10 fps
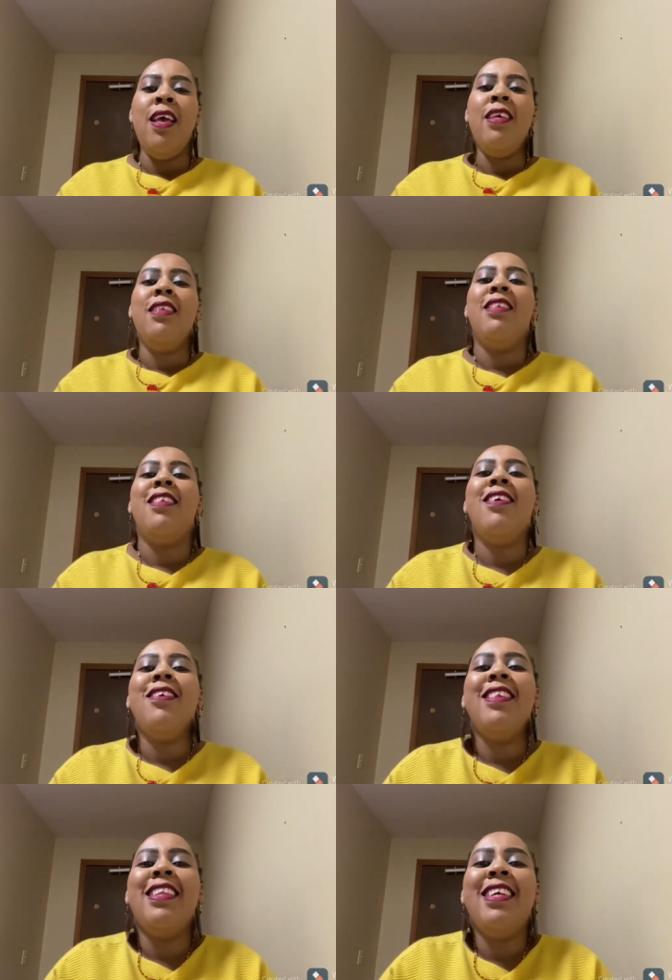So
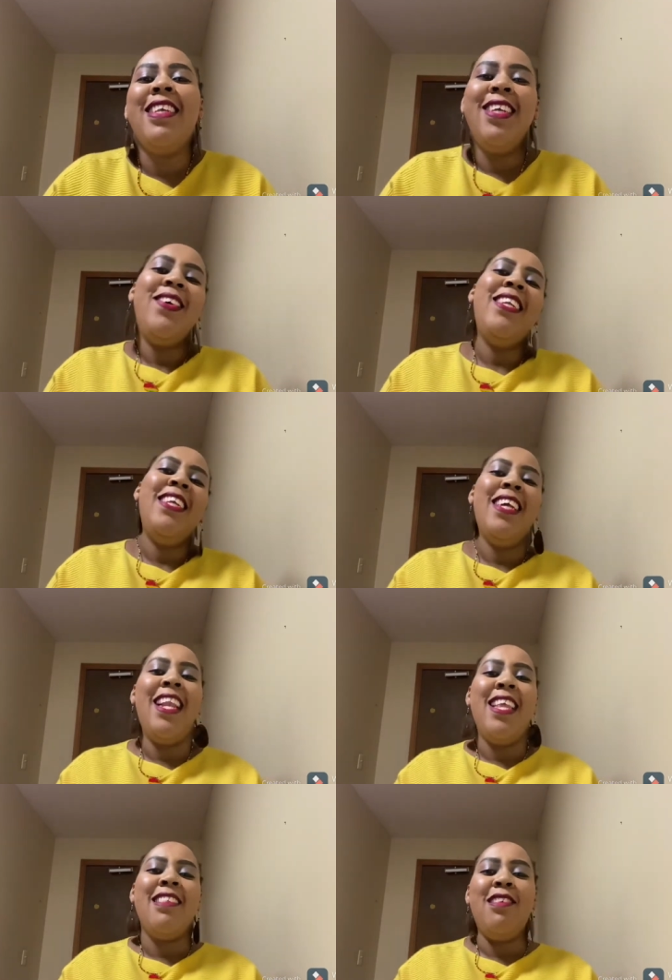stay tuned.
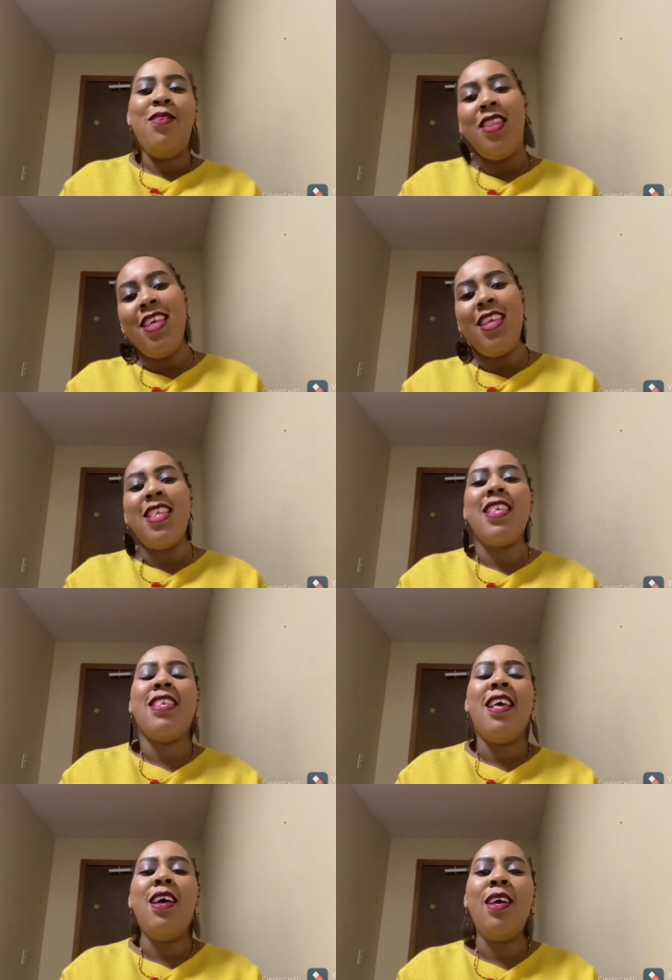Let's do
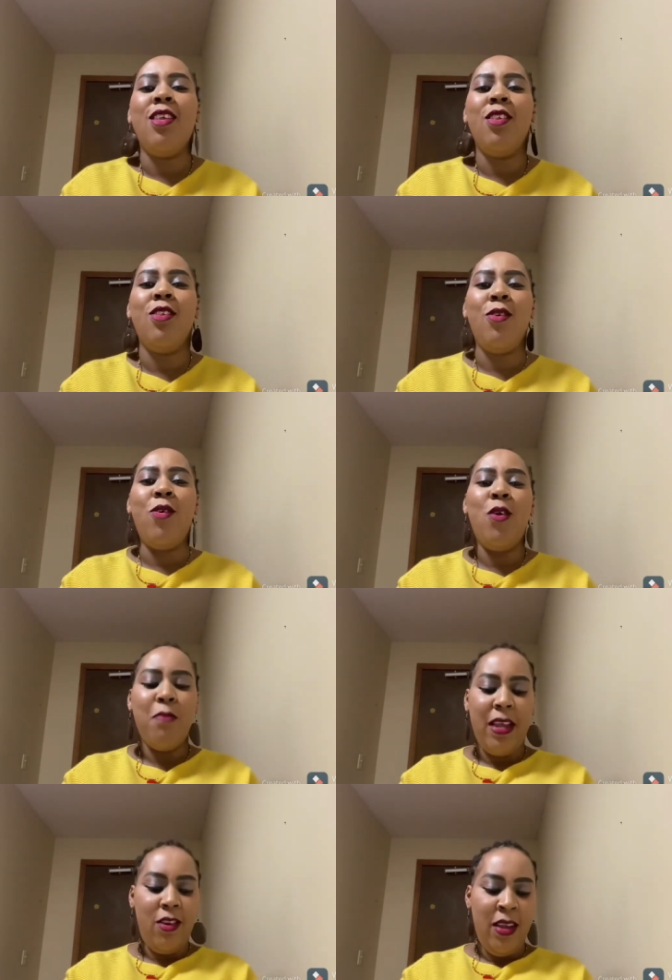this. So on
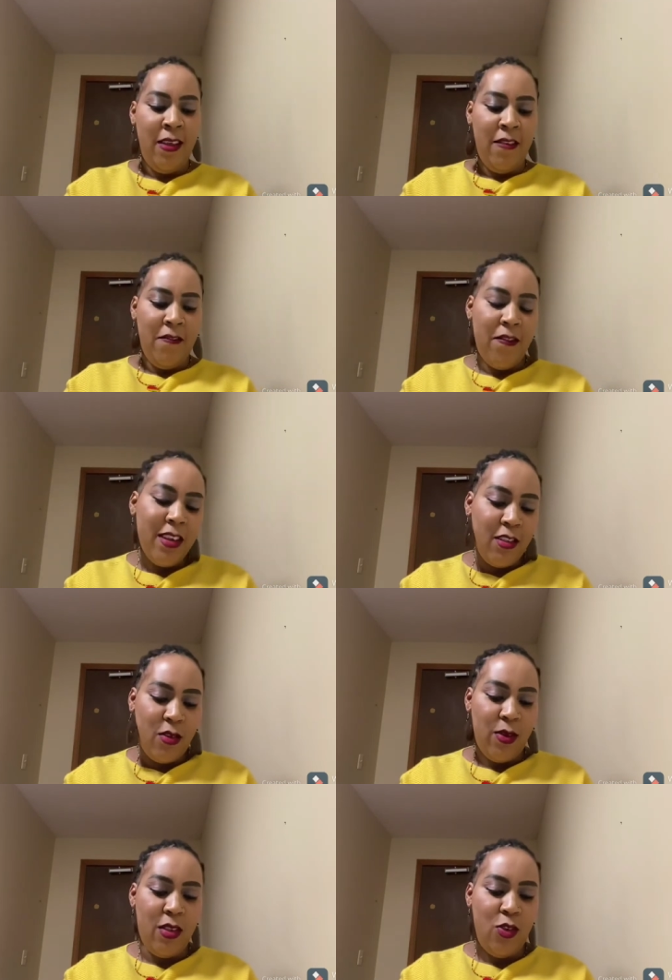my first
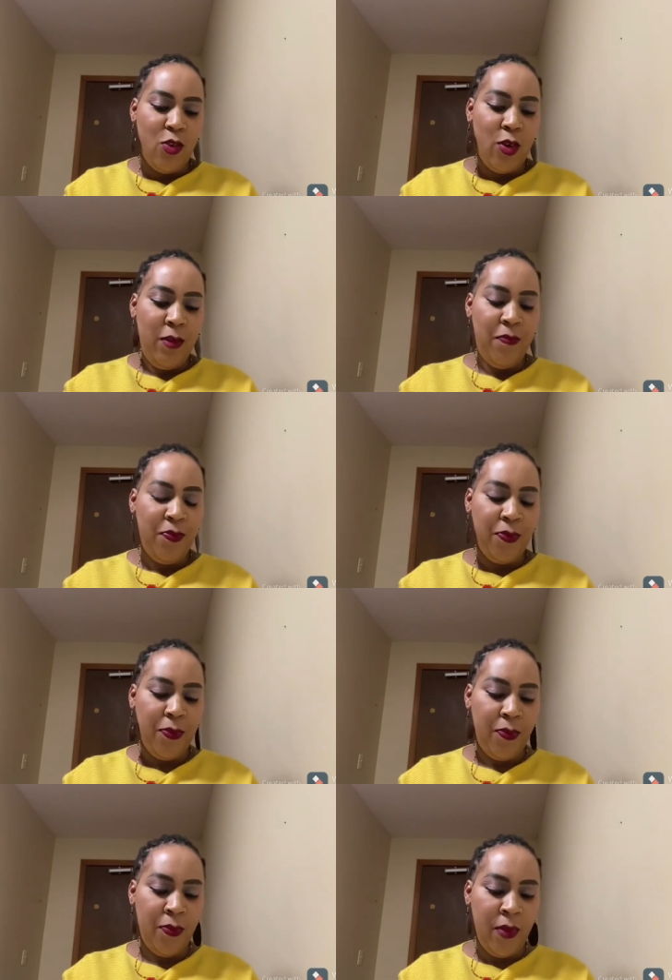question,
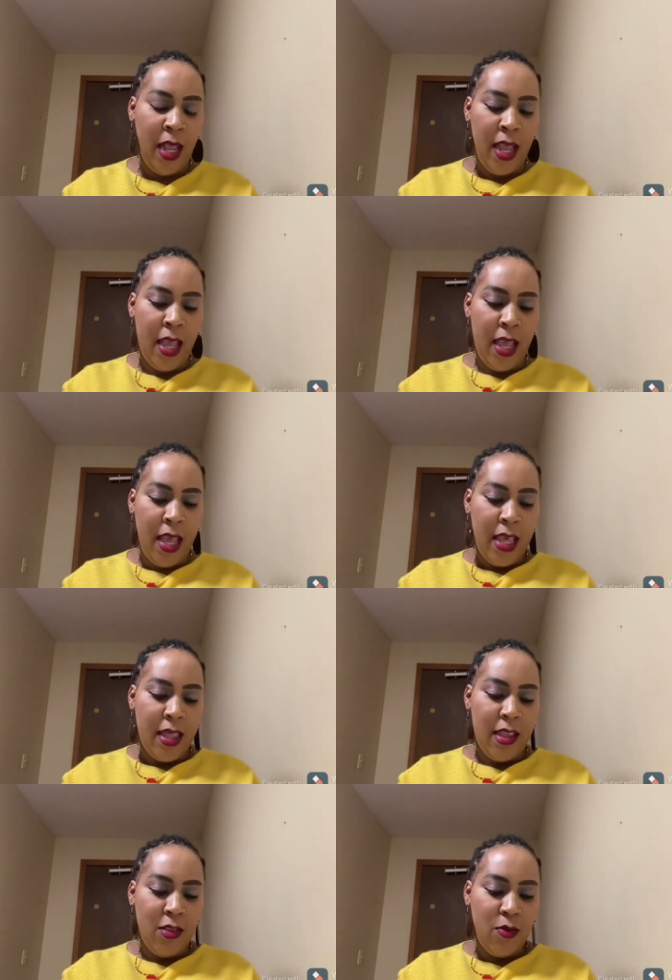
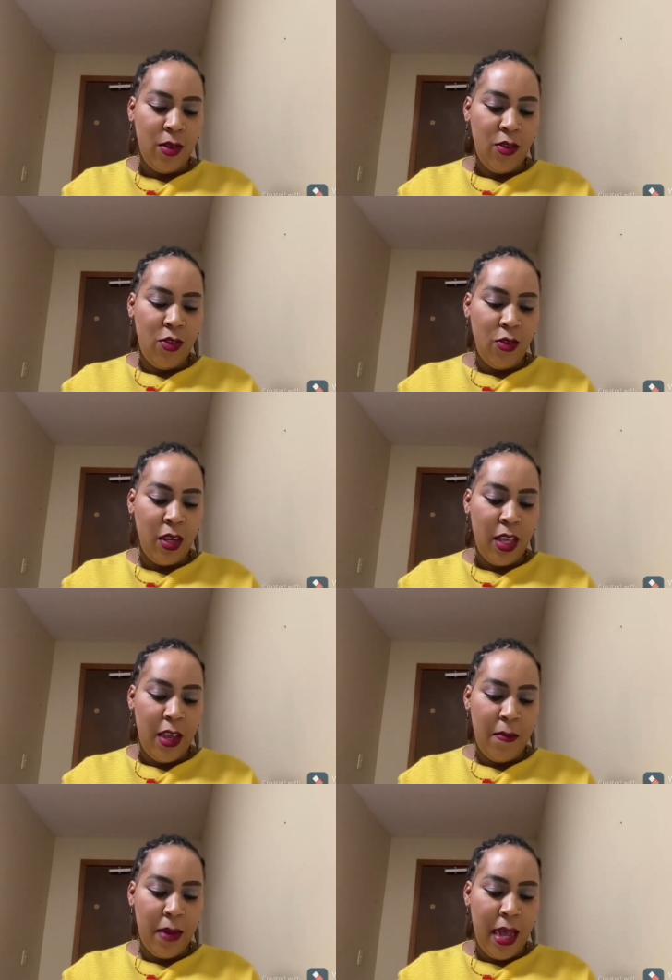this question
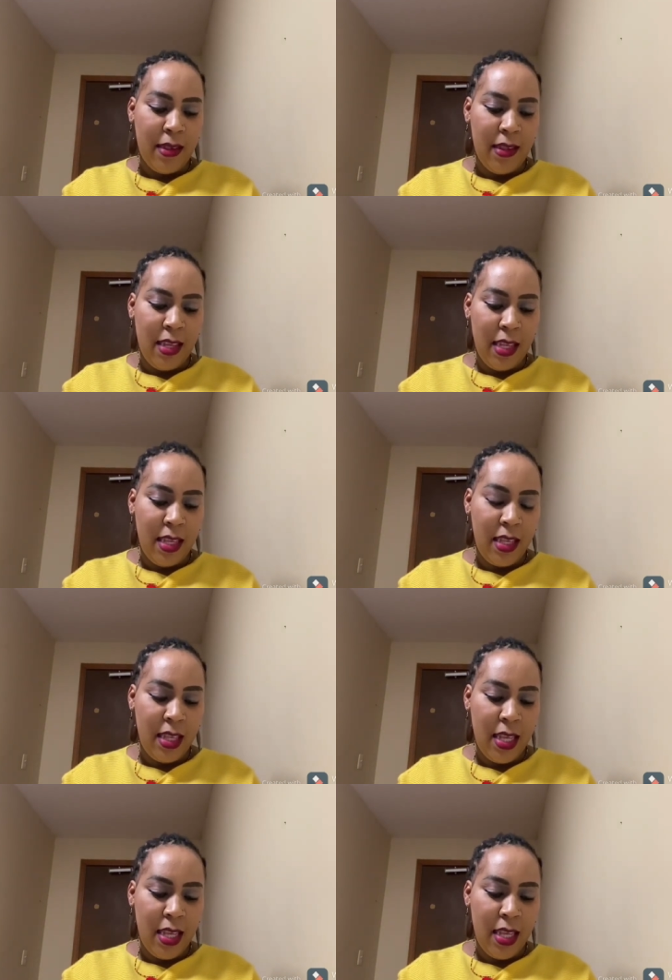came as this.